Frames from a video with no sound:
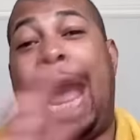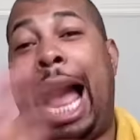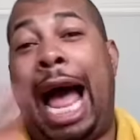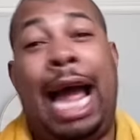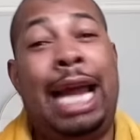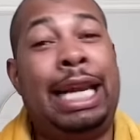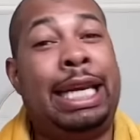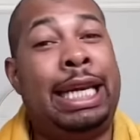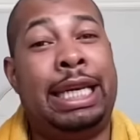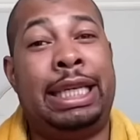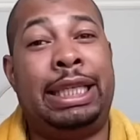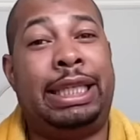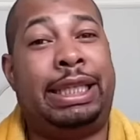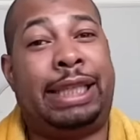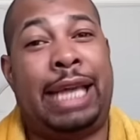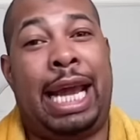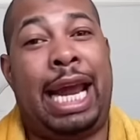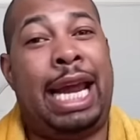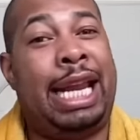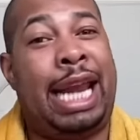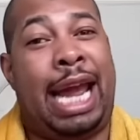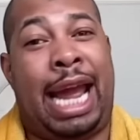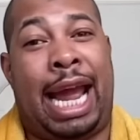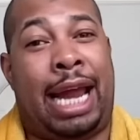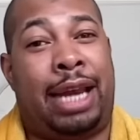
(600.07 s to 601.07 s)
I didn't
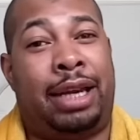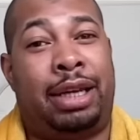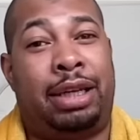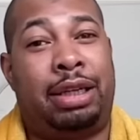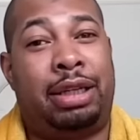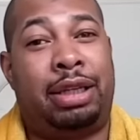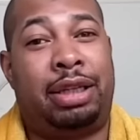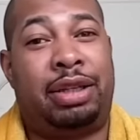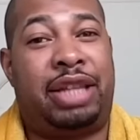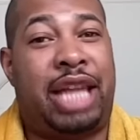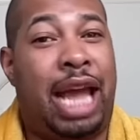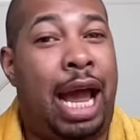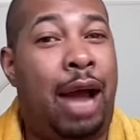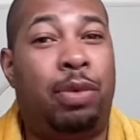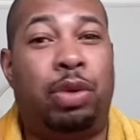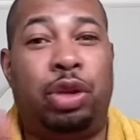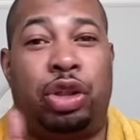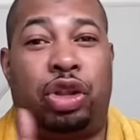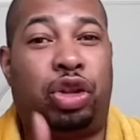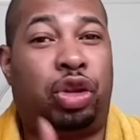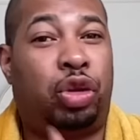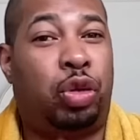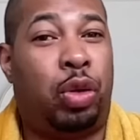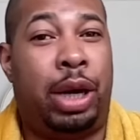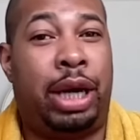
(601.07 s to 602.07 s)
say that. That
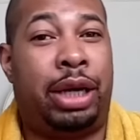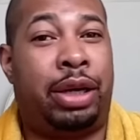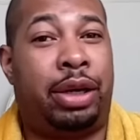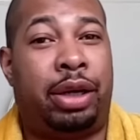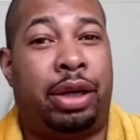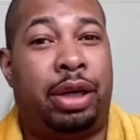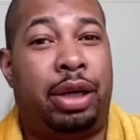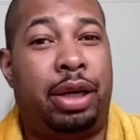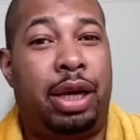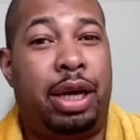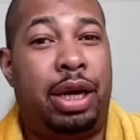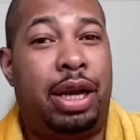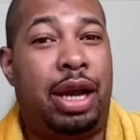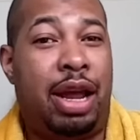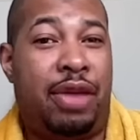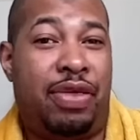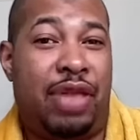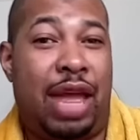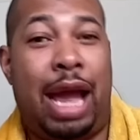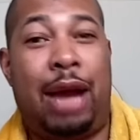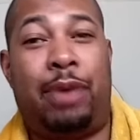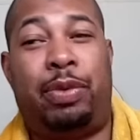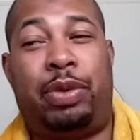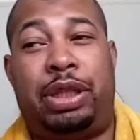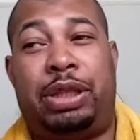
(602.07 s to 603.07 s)
was Twitter. And
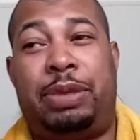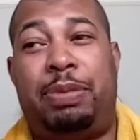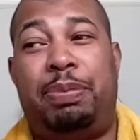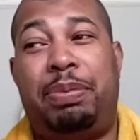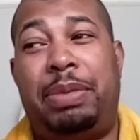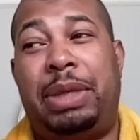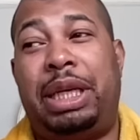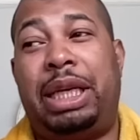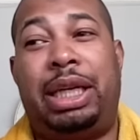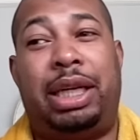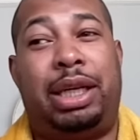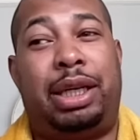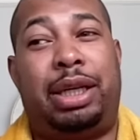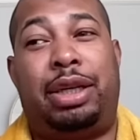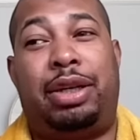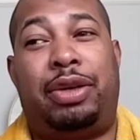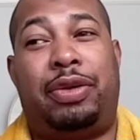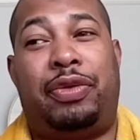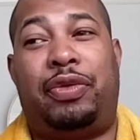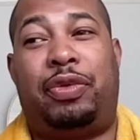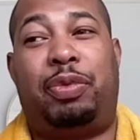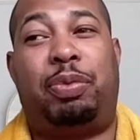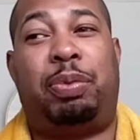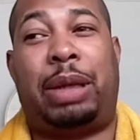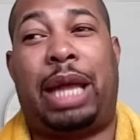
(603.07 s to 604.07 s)
that was mean
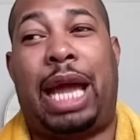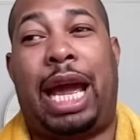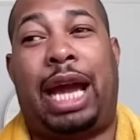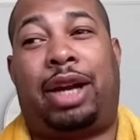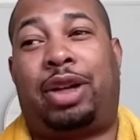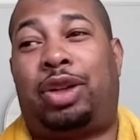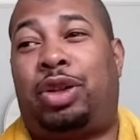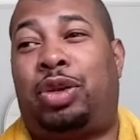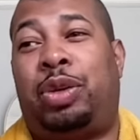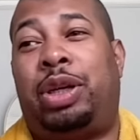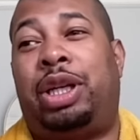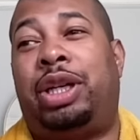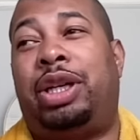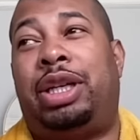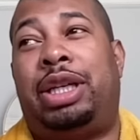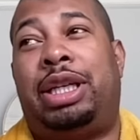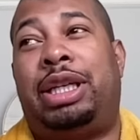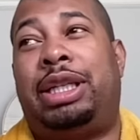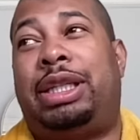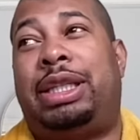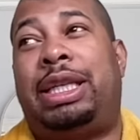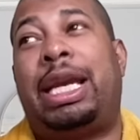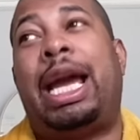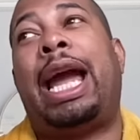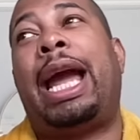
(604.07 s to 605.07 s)
of Black Twitter to
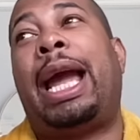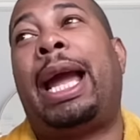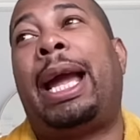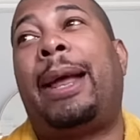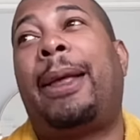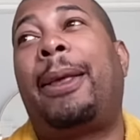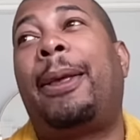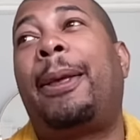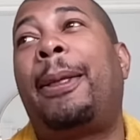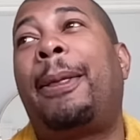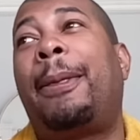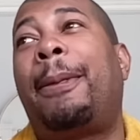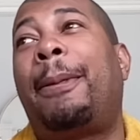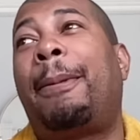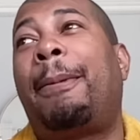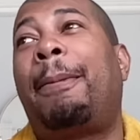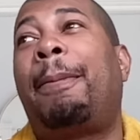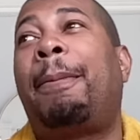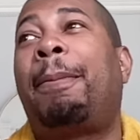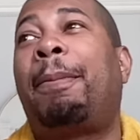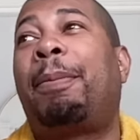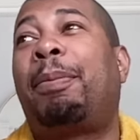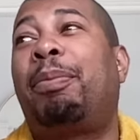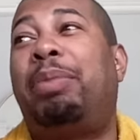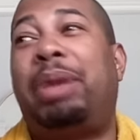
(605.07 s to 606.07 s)
say.
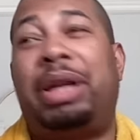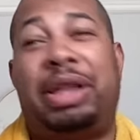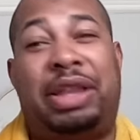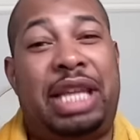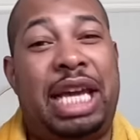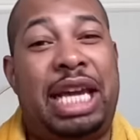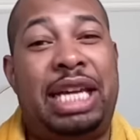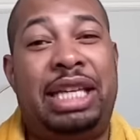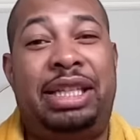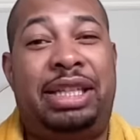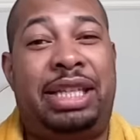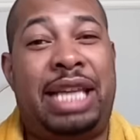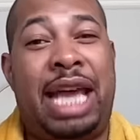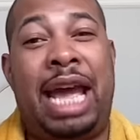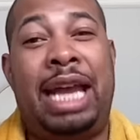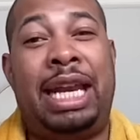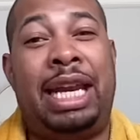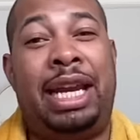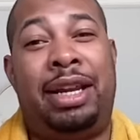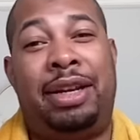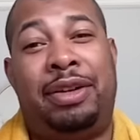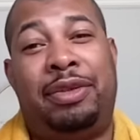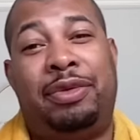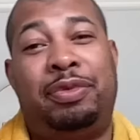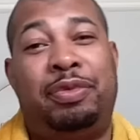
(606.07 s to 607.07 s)
But they said
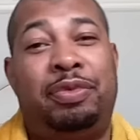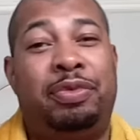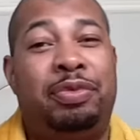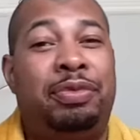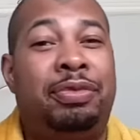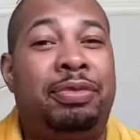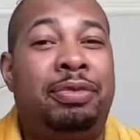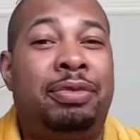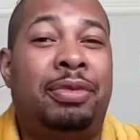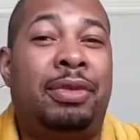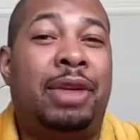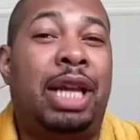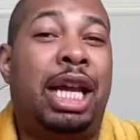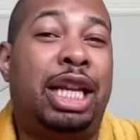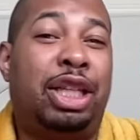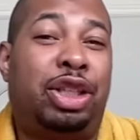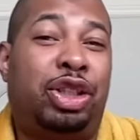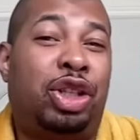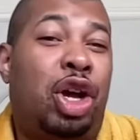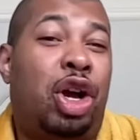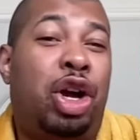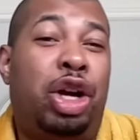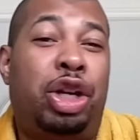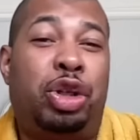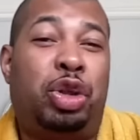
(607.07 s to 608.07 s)
it. It's
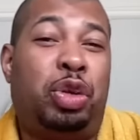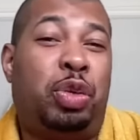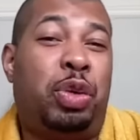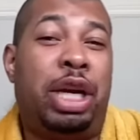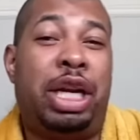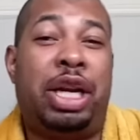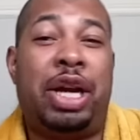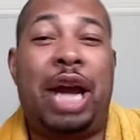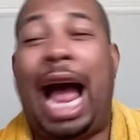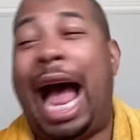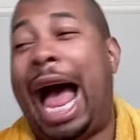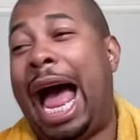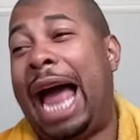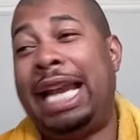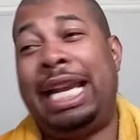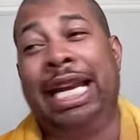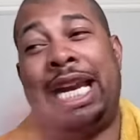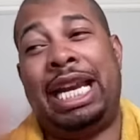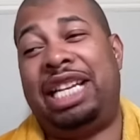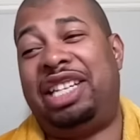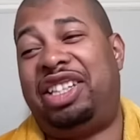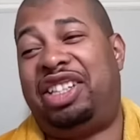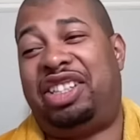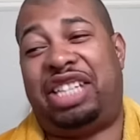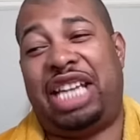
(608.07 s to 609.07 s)
on Twitter. I
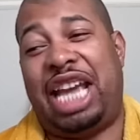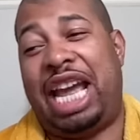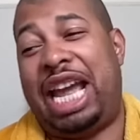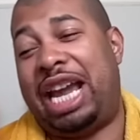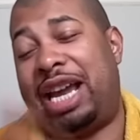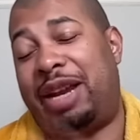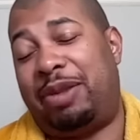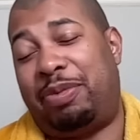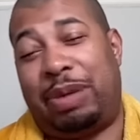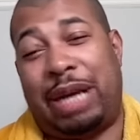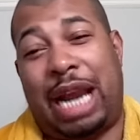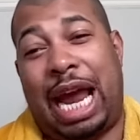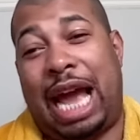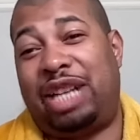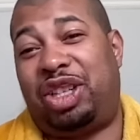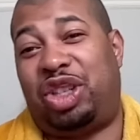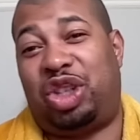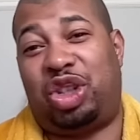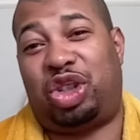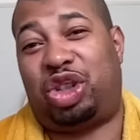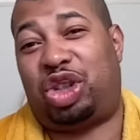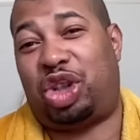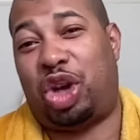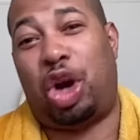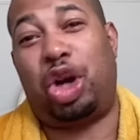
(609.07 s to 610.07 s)
didn't say it, but I
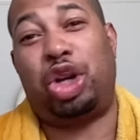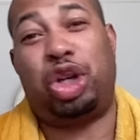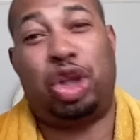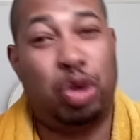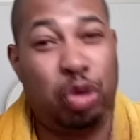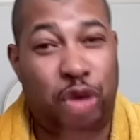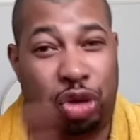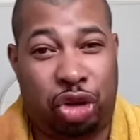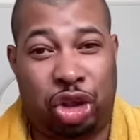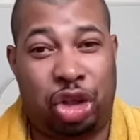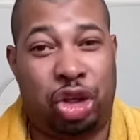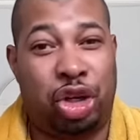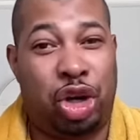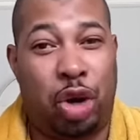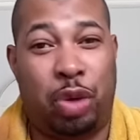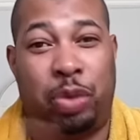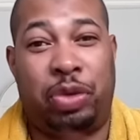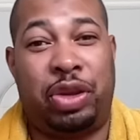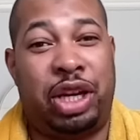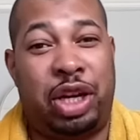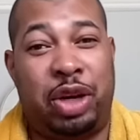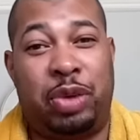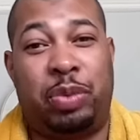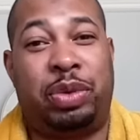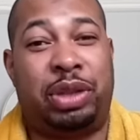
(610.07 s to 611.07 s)
just thought you should know
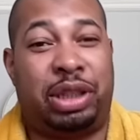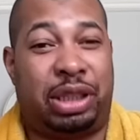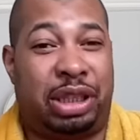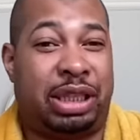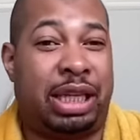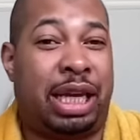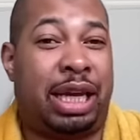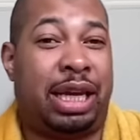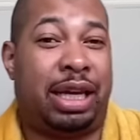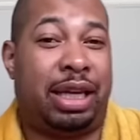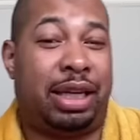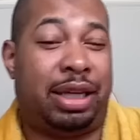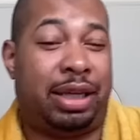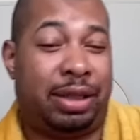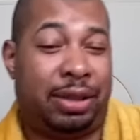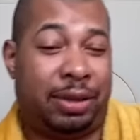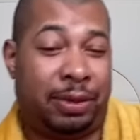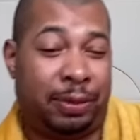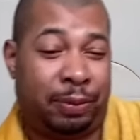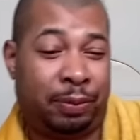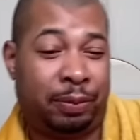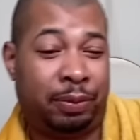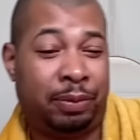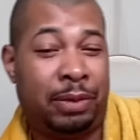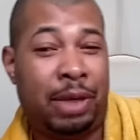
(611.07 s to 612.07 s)
that it was said.
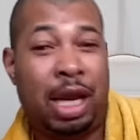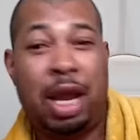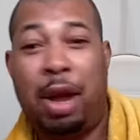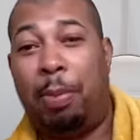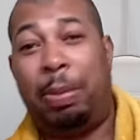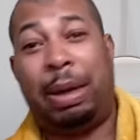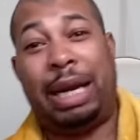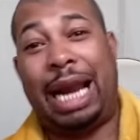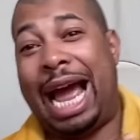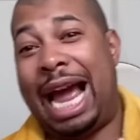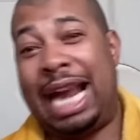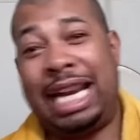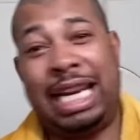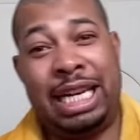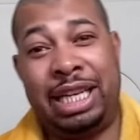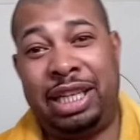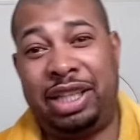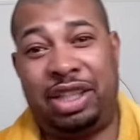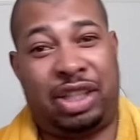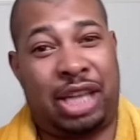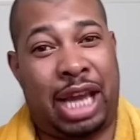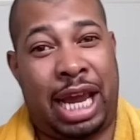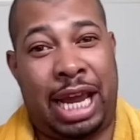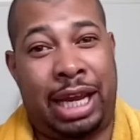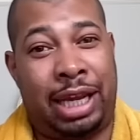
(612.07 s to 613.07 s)
But I didn't
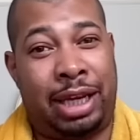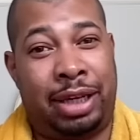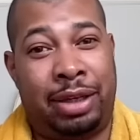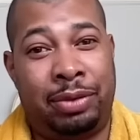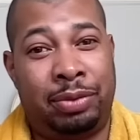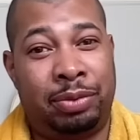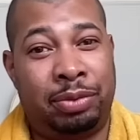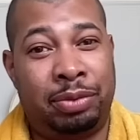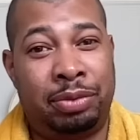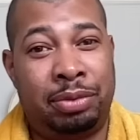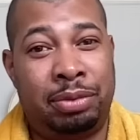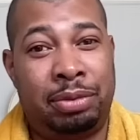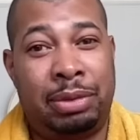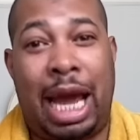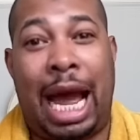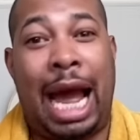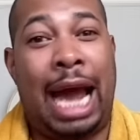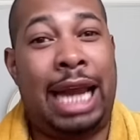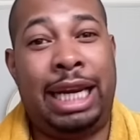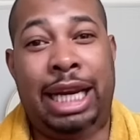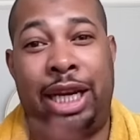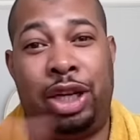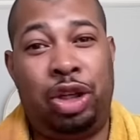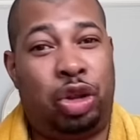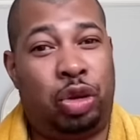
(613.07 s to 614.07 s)
say it.
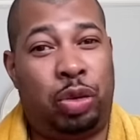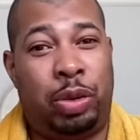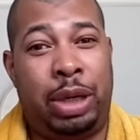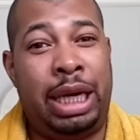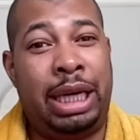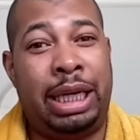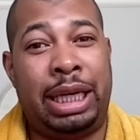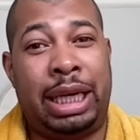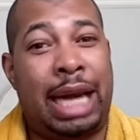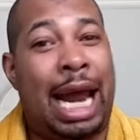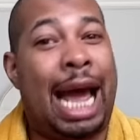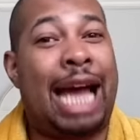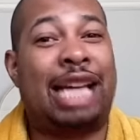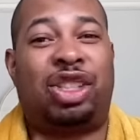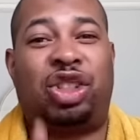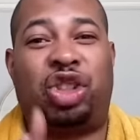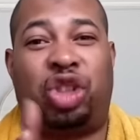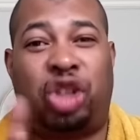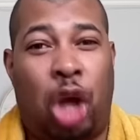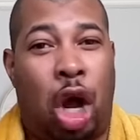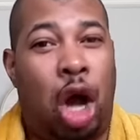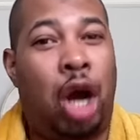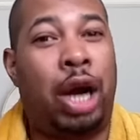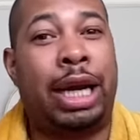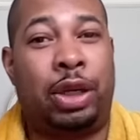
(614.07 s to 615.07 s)
I didn't tweet it. I
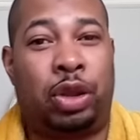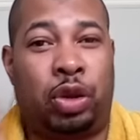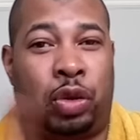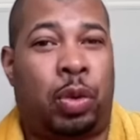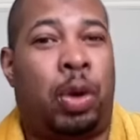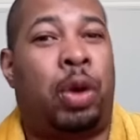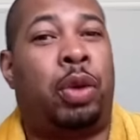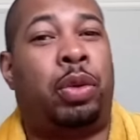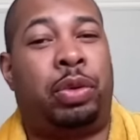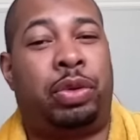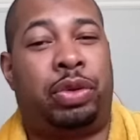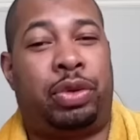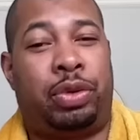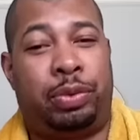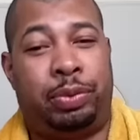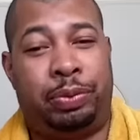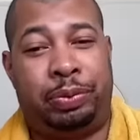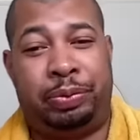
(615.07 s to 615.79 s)
saw it, quote.